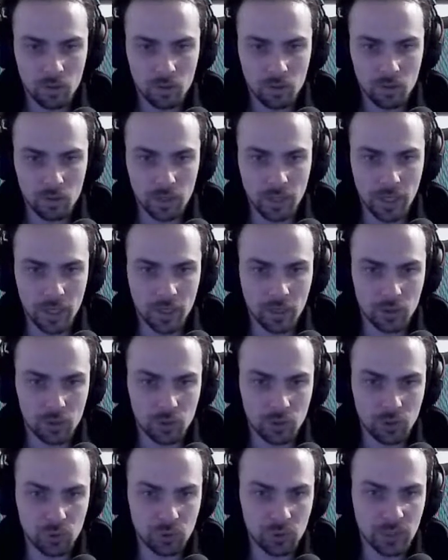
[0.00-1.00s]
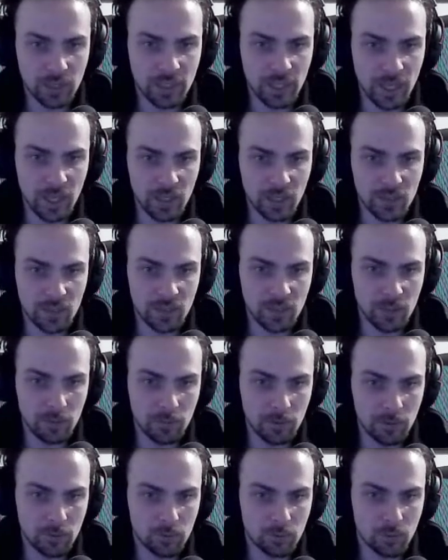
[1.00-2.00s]
Then you need to gaze
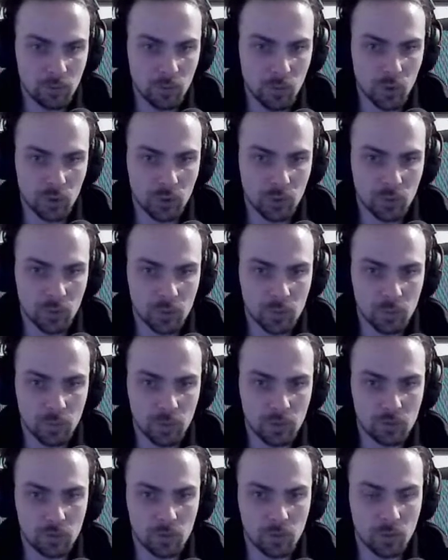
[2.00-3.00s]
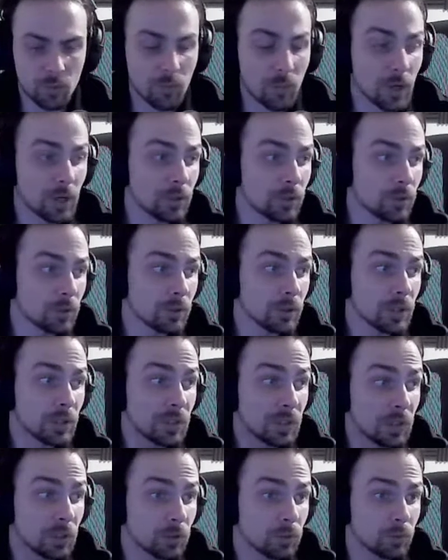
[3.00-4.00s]
deep into the mentor's mirror. A mentor
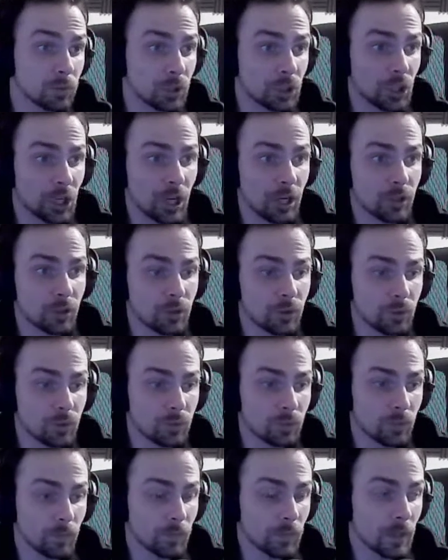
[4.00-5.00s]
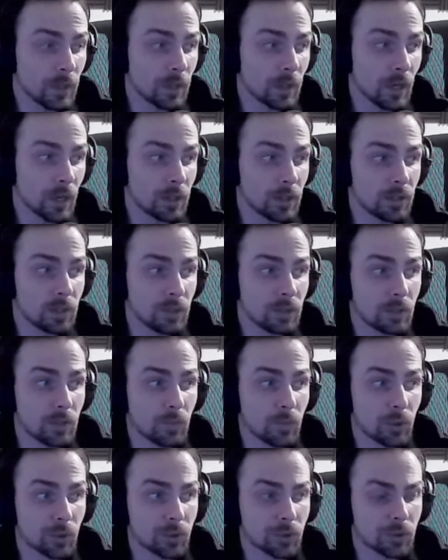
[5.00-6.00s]
is here to challenge you, and this is the
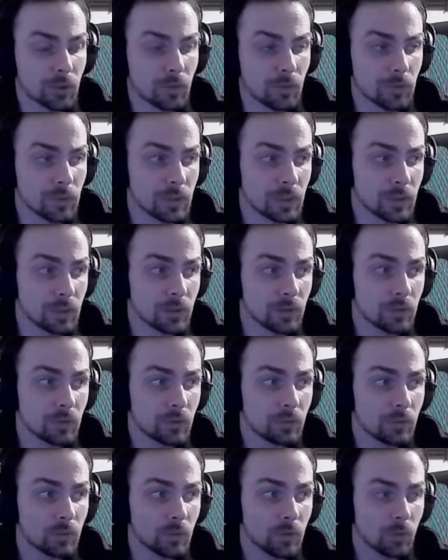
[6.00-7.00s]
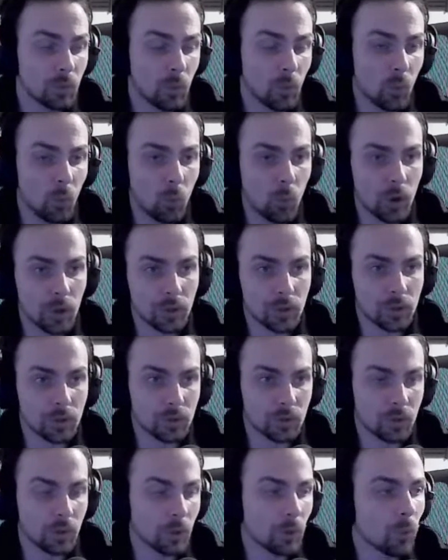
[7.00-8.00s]
importance of this
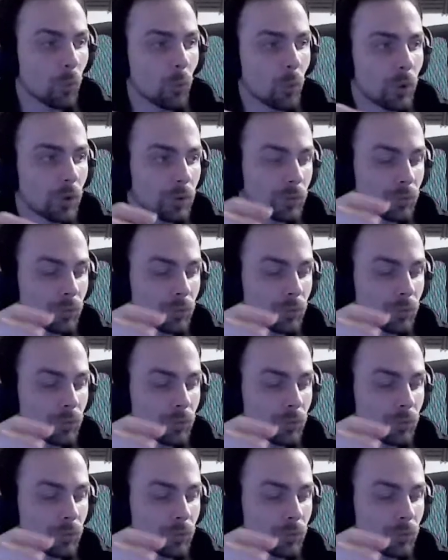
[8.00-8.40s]
one-on-one